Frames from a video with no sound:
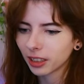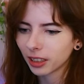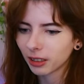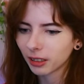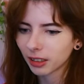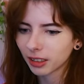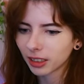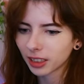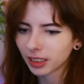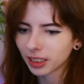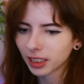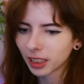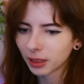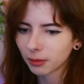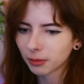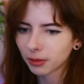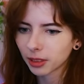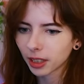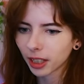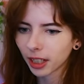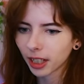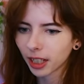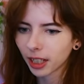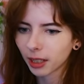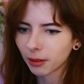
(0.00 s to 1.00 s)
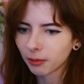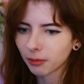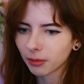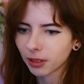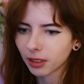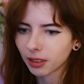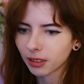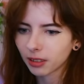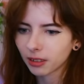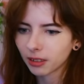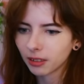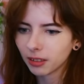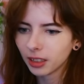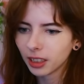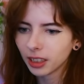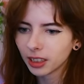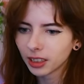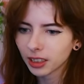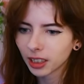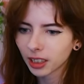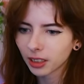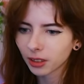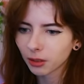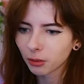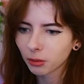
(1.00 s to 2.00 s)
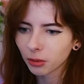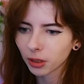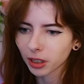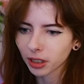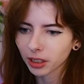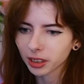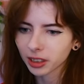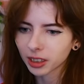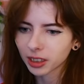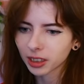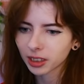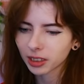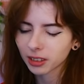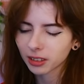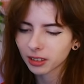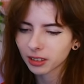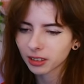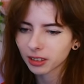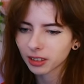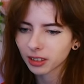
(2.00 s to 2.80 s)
At the same time, he's not the worst.